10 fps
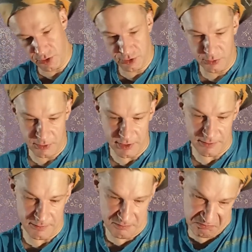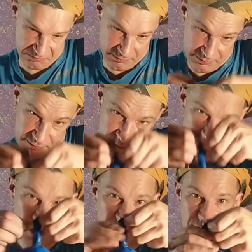to the, I
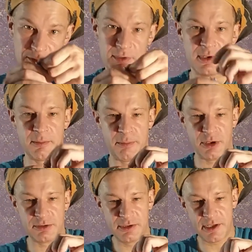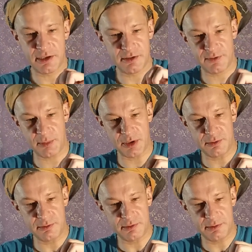don't know, a bottleneck of a
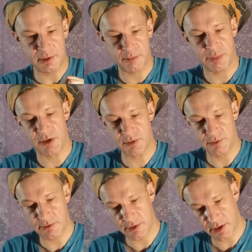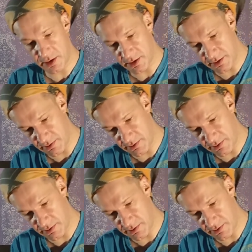balloon neck,